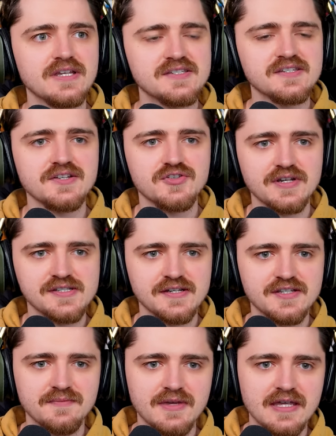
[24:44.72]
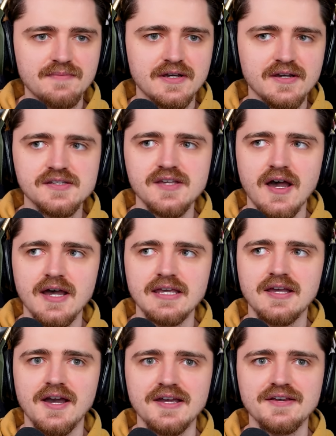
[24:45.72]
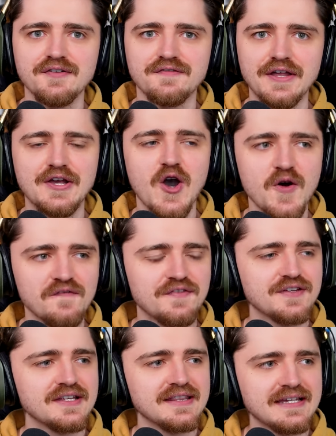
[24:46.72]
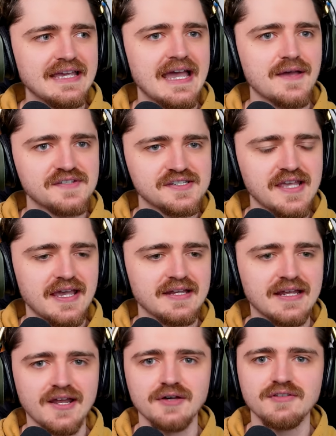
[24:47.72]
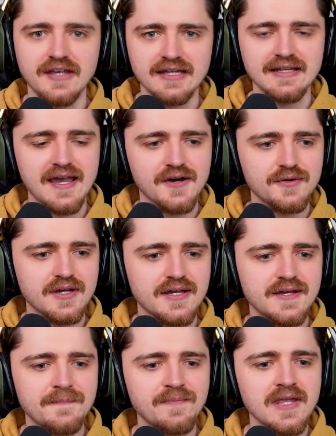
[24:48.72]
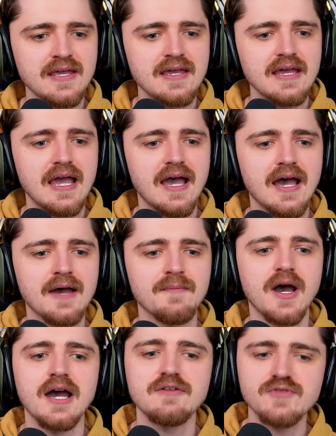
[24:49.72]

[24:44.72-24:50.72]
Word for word: this is interesting to me because I kind of like confidently have said, and I'll take the L here, I